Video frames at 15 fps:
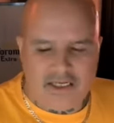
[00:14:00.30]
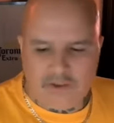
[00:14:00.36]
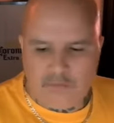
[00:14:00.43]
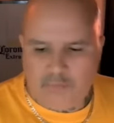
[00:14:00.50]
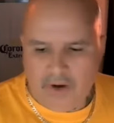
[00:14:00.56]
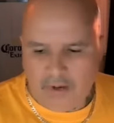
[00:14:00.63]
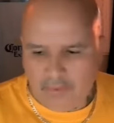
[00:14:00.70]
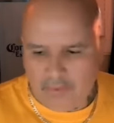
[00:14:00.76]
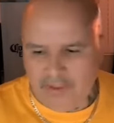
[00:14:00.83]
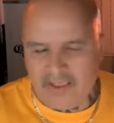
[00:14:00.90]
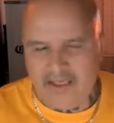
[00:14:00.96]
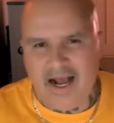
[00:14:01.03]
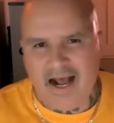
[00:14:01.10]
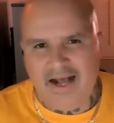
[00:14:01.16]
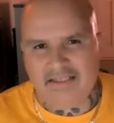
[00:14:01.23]
it's probably
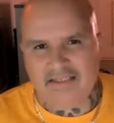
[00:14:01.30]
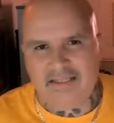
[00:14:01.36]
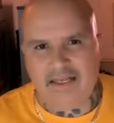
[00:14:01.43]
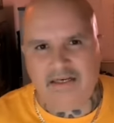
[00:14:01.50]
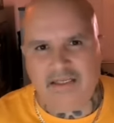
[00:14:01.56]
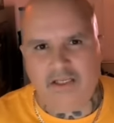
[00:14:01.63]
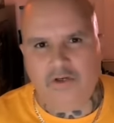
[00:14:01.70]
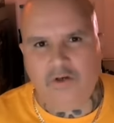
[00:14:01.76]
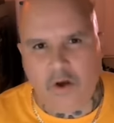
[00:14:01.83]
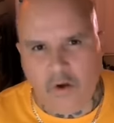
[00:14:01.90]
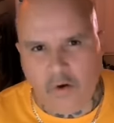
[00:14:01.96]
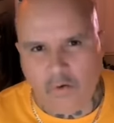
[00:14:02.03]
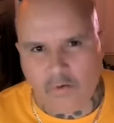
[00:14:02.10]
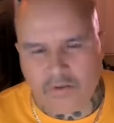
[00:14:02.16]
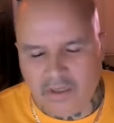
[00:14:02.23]
guys that he
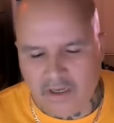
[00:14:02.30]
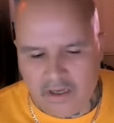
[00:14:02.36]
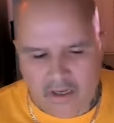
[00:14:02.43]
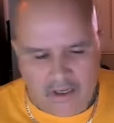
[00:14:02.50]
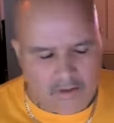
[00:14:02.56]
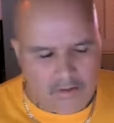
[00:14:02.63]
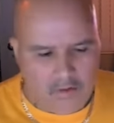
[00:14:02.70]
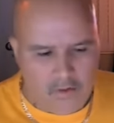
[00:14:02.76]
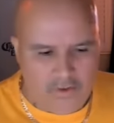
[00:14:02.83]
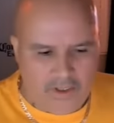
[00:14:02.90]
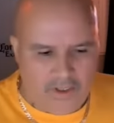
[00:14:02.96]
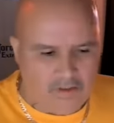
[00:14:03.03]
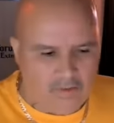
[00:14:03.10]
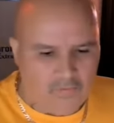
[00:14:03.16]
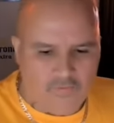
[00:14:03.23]
knows, you know,
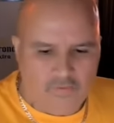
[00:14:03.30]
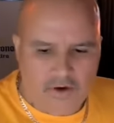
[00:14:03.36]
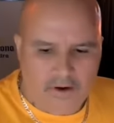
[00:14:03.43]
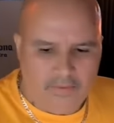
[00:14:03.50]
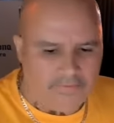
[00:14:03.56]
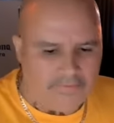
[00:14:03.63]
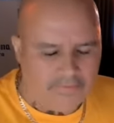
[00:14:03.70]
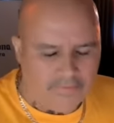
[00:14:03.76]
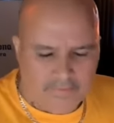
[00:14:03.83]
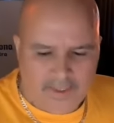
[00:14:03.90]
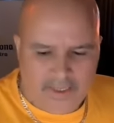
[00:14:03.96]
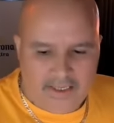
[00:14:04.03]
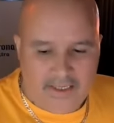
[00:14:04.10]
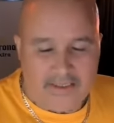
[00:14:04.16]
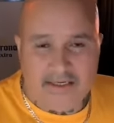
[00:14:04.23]
either from
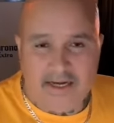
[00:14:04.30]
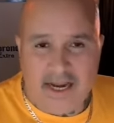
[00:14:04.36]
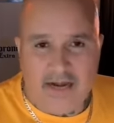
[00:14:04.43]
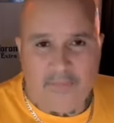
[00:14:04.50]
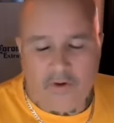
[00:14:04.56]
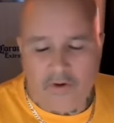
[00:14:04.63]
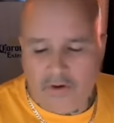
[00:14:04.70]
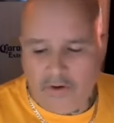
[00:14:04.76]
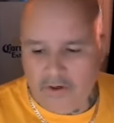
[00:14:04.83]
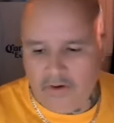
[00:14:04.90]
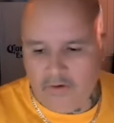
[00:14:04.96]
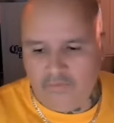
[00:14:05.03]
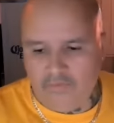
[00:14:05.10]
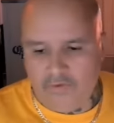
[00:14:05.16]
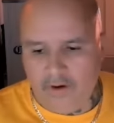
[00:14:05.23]
his neighborhood
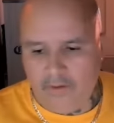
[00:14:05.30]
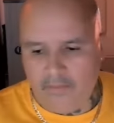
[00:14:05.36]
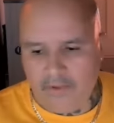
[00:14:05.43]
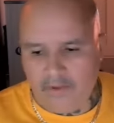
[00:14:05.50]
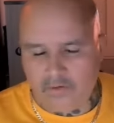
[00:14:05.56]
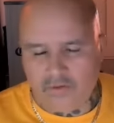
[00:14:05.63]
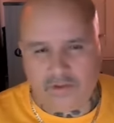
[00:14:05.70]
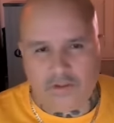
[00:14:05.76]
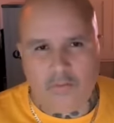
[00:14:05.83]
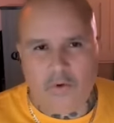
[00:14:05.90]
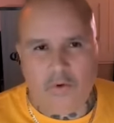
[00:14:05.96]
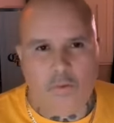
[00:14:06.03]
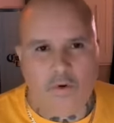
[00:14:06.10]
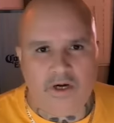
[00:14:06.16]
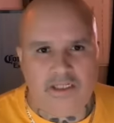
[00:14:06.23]
or from, you know,
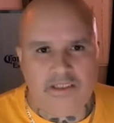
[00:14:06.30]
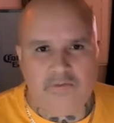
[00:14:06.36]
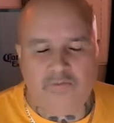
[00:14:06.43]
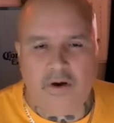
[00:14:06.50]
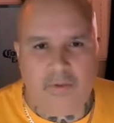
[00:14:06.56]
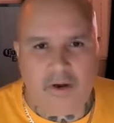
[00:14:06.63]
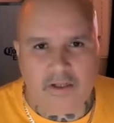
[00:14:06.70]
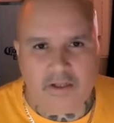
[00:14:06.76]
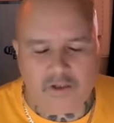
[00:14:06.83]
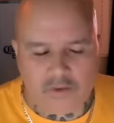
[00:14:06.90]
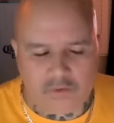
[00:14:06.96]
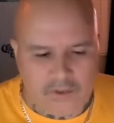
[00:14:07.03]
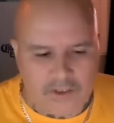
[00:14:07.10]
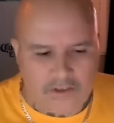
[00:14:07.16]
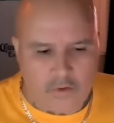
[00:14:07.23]
somewhere where he's from on the
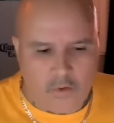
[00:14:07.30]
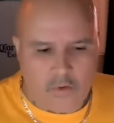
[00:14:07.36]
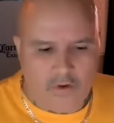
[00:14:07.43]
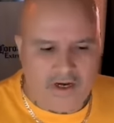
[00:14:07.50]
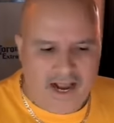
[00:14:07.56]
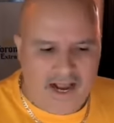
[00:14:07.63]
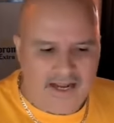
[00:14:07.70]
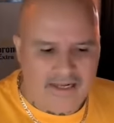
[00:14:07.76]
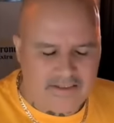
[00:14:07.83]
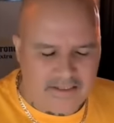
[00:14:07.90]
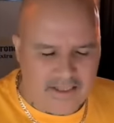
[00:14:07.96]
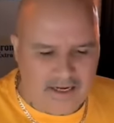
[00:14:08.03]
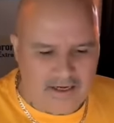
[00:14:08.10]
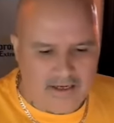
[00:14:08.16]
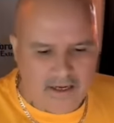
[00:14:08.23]
streets or guys
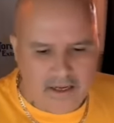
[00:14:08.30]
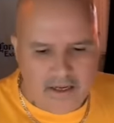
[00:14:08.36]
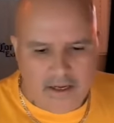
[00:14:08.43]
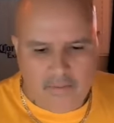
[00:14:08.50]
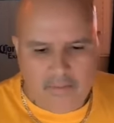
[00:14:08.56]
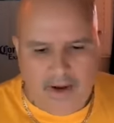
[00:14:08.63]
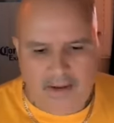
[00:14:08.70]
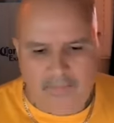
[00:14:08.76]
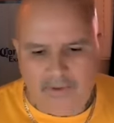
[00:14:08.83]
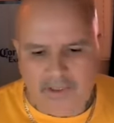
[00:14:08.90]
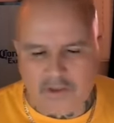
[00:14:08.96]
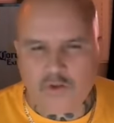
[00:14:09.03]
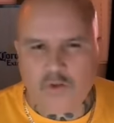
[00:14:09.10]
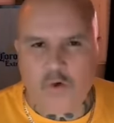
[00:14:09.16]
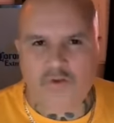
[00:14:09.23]
that might be
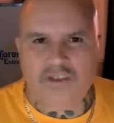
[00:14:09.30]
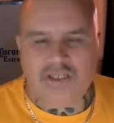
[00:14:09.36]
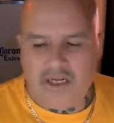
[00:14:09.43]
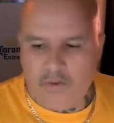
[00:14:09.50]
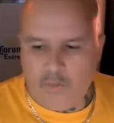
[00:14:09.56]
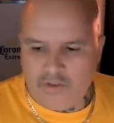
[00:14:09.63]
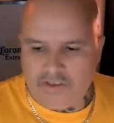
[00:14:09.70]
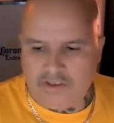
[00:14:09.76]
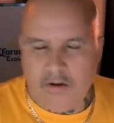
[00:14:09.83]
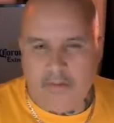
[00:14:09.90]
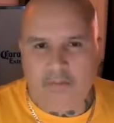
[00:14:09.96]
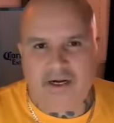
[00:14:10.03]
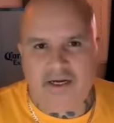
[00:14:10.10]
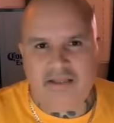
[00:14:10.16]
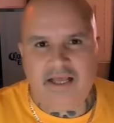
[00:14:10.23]
associated with
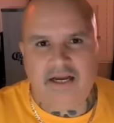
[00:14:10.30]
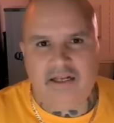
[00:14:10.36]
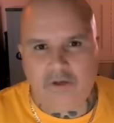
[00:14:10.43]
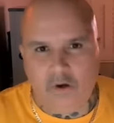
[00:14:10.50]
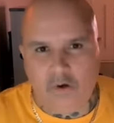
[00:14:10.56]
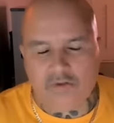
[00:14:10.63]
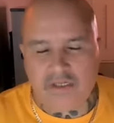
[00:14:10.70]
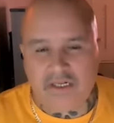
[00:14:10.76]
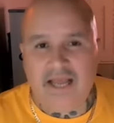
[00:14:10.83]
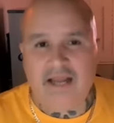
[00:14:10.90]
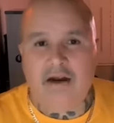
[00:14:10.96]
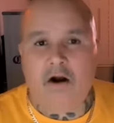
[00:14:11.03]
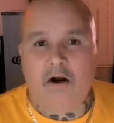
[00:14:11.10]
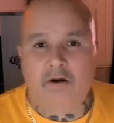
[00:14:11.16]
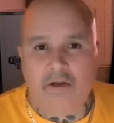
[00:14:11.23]
somebody that he knows,
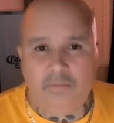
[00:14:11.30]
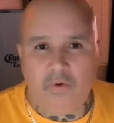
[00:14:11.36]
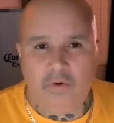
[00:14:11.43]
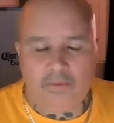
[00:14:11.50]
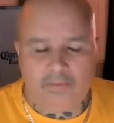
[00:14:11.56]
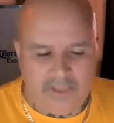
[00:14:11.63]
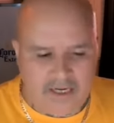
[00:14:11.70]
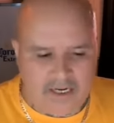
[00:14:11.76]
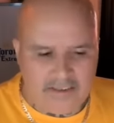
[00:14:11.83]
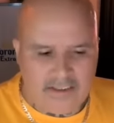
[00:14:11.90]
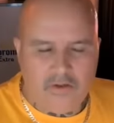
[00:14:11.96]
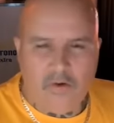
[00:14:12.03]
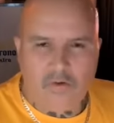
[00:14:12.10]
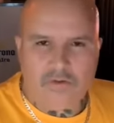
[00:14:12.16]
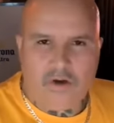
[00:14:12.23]
like Artie Boy, because
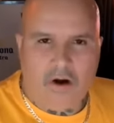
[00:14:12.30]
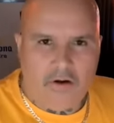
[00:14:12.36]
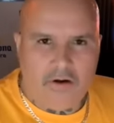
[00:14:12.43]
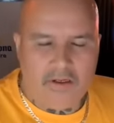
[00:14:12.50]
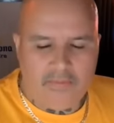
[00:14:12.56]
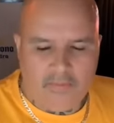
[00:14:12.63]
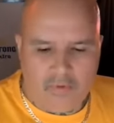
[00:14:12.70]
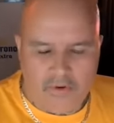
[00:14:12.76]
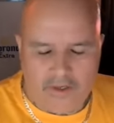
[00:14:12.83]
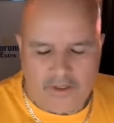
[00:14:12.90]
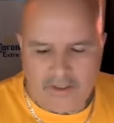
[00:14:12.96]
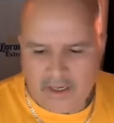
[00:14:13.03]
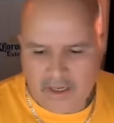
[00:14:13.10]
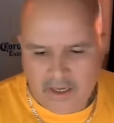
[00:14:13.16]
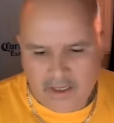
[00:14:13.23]
he knows Artie Boy.